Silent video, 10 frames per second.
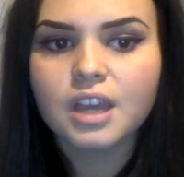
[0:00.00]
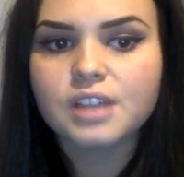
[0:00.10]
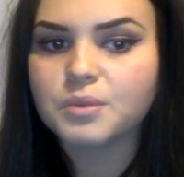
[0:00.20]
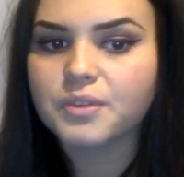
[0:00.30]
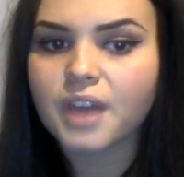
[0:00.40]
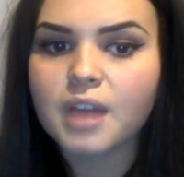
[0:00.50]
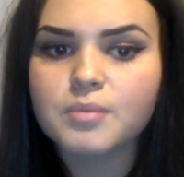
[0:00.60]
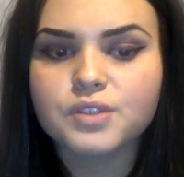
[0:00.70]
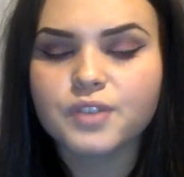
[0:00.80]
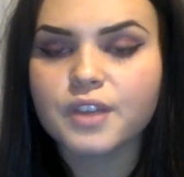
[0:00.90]
so without
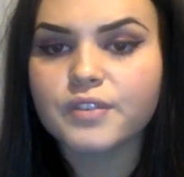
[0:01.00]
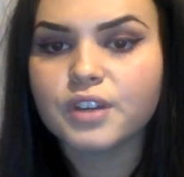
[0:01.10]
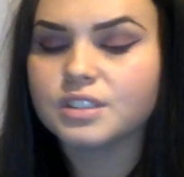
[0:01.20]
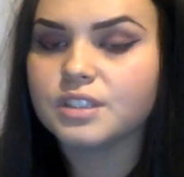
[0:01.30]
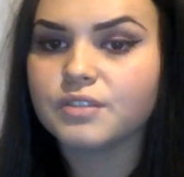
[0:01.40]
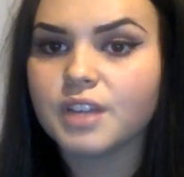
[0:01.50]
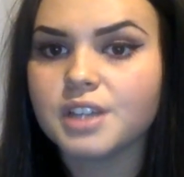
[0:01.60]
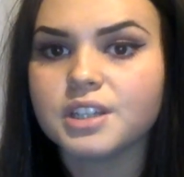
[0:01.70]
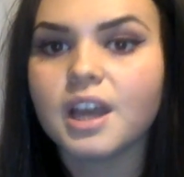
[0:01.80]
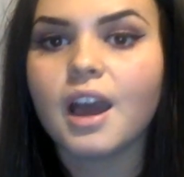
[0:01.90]
much further
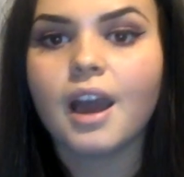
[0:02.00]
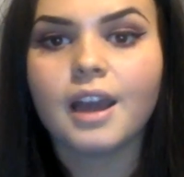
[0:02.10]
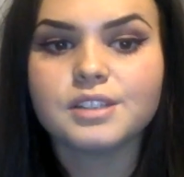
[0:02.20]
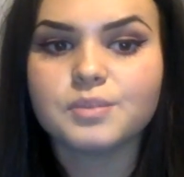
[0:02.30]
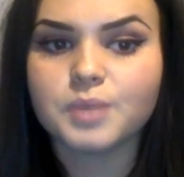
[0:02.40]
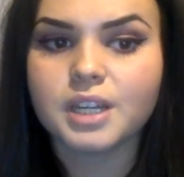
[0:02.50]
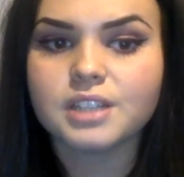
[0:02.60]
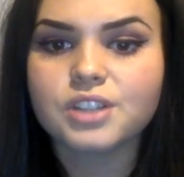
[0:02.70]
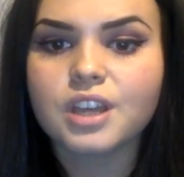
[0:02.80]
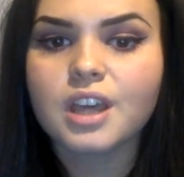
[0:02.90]
consideration, I
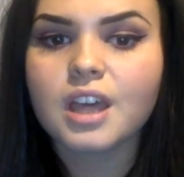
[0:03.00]
switched.